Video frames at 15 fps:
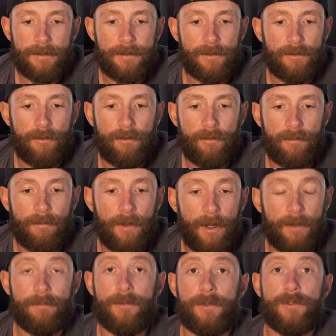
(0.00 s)
So
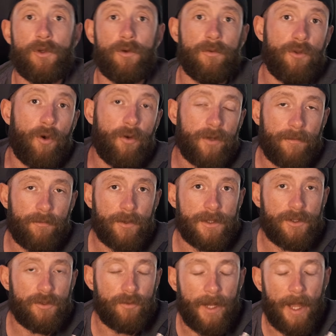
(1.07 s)
no
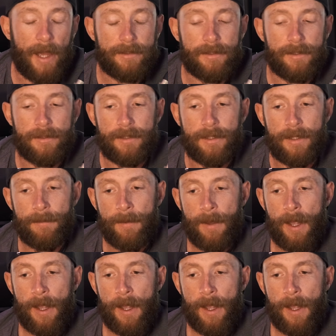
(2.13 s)
difference to the SSD.